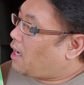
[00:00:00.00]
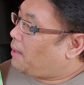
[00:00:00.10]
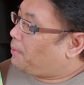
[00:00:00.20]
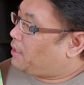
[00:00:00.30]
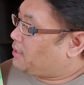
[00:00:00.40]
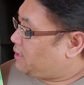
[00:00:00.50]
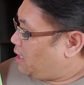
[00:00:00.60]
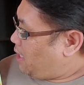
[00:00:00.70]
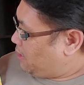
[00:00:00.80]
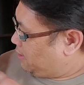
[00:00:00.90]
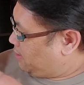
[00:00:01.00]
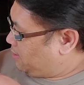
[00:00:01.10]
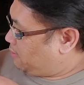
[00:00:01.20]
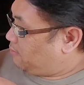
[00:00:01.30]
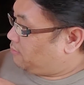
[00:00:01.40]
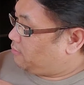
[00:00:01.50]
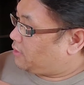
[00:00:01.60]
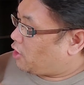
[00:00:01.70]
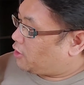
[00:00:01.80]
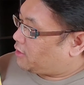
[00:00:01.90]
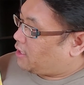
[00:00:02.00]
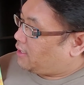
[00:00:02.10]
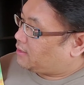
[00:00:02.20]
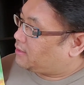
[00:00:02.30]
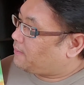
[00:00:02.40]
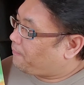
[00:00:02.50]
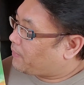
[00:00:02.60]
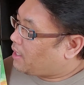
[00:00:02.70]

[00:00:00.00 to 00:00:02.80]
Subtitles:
up signs. There are signs.